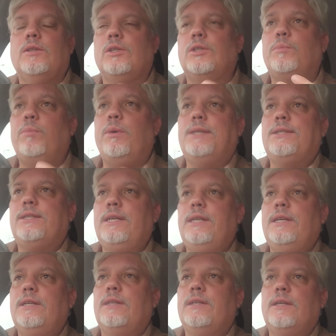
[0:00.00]

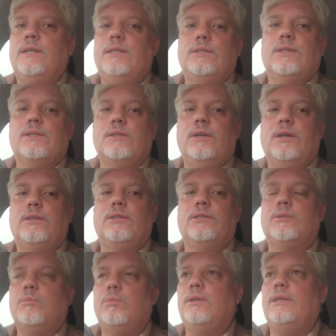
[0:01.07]
Especially is this
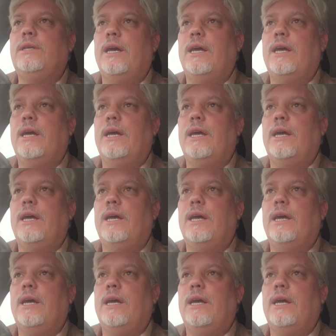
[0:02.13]
noticeable in